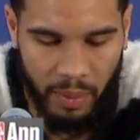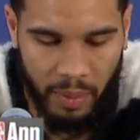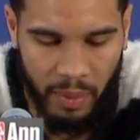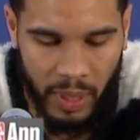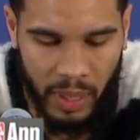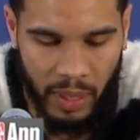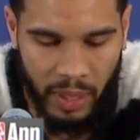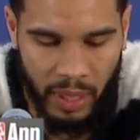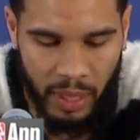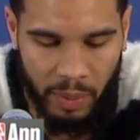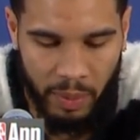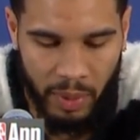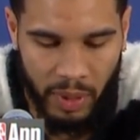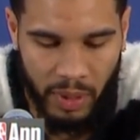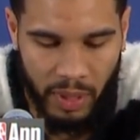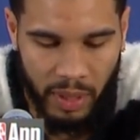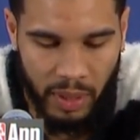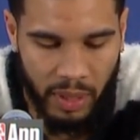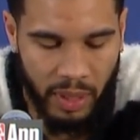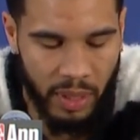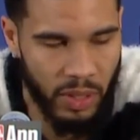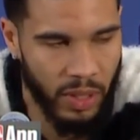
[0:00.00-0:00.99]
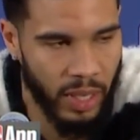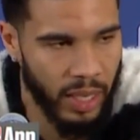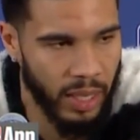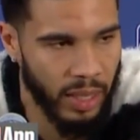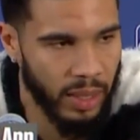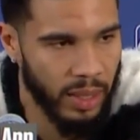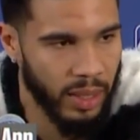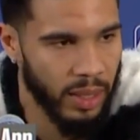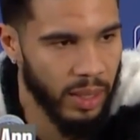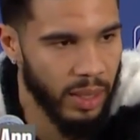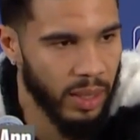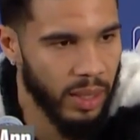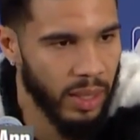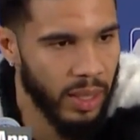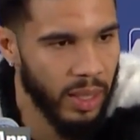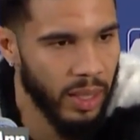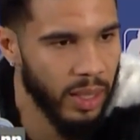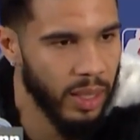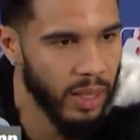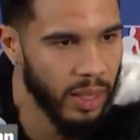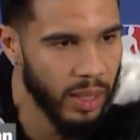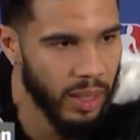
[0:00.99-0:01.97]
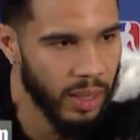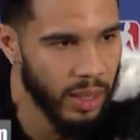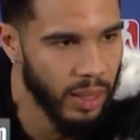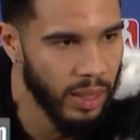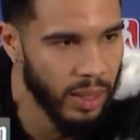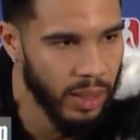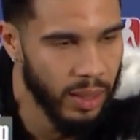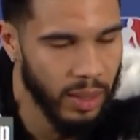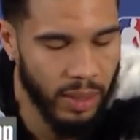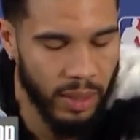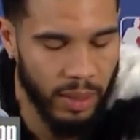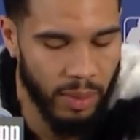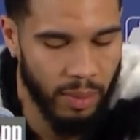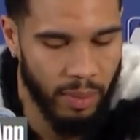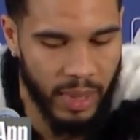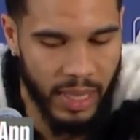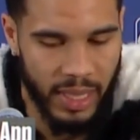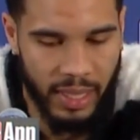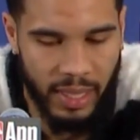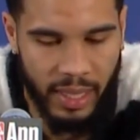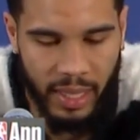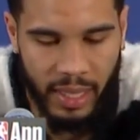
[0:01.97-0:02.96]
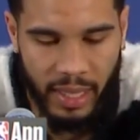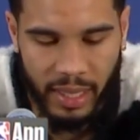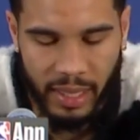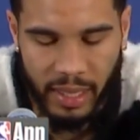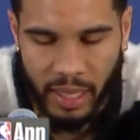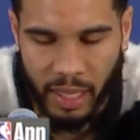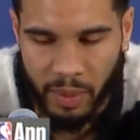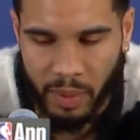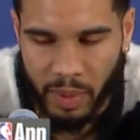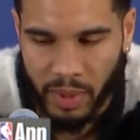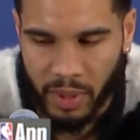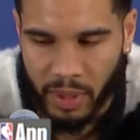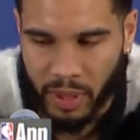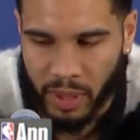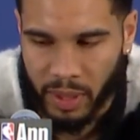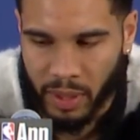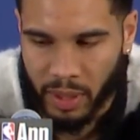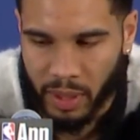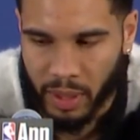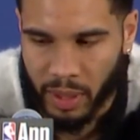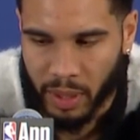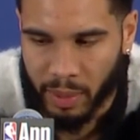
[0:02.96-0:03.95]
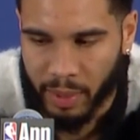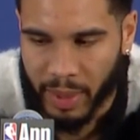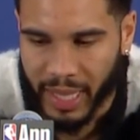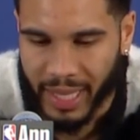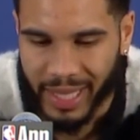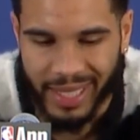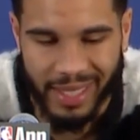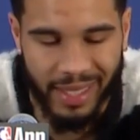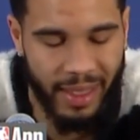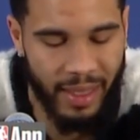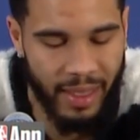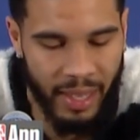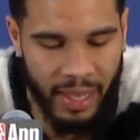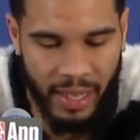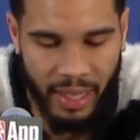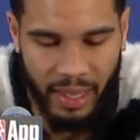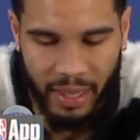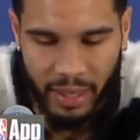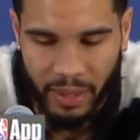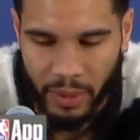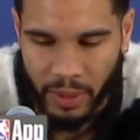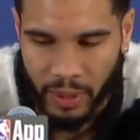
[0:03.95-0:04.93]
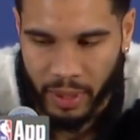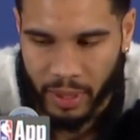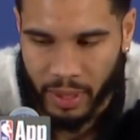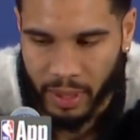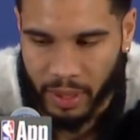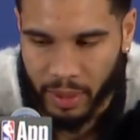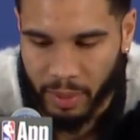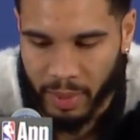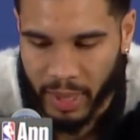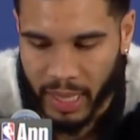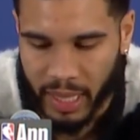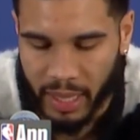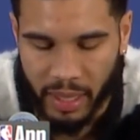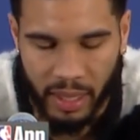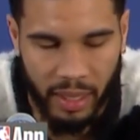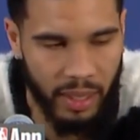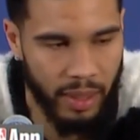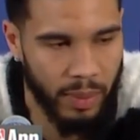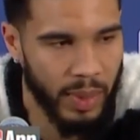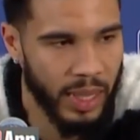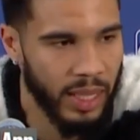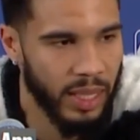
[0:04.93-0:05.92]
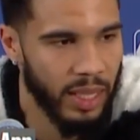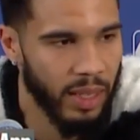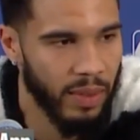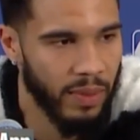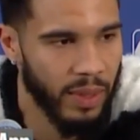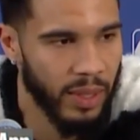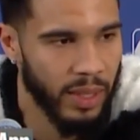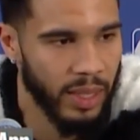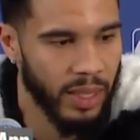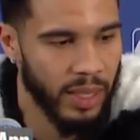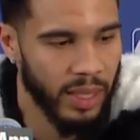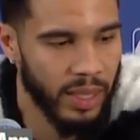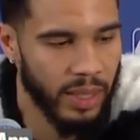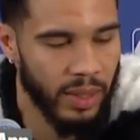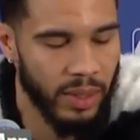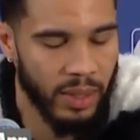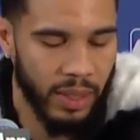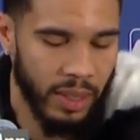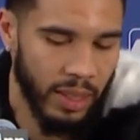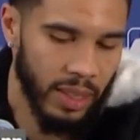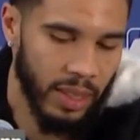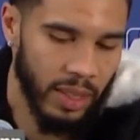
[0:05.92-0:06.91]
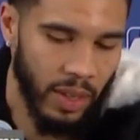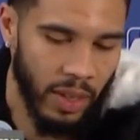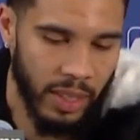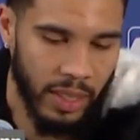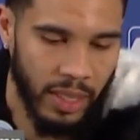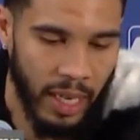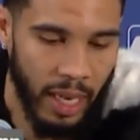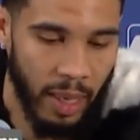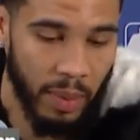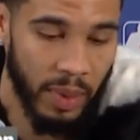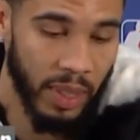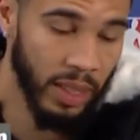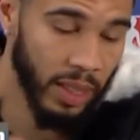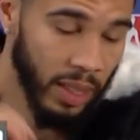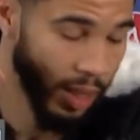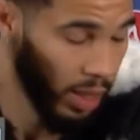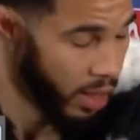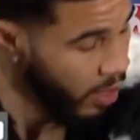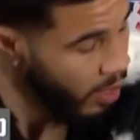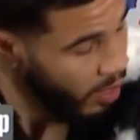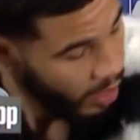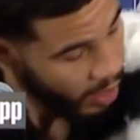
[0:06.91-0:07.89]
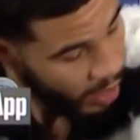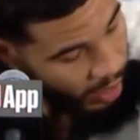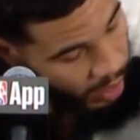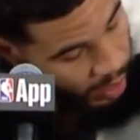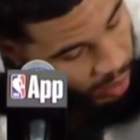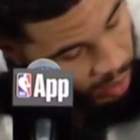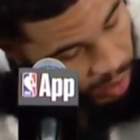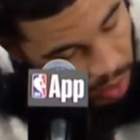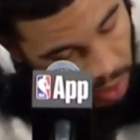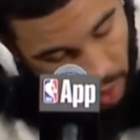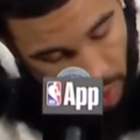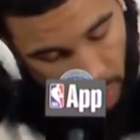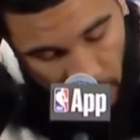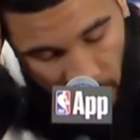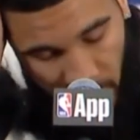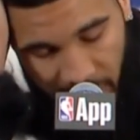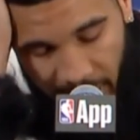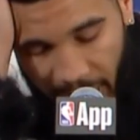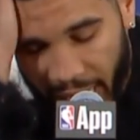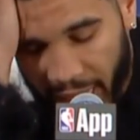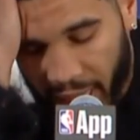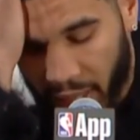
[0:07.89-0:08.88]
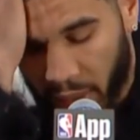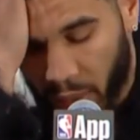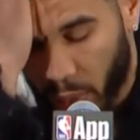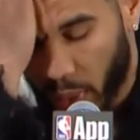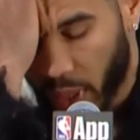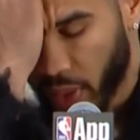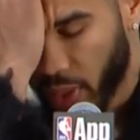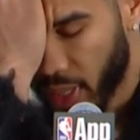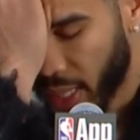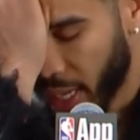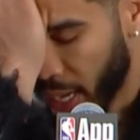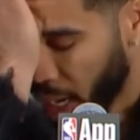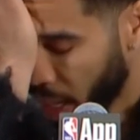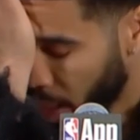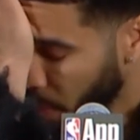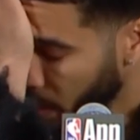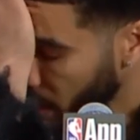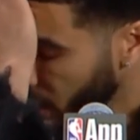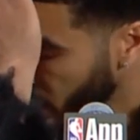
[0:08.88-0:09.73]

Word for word: you know, they're posted to try to mess things up or make us think or make it a little bit tougher. And so it's our job to react in real time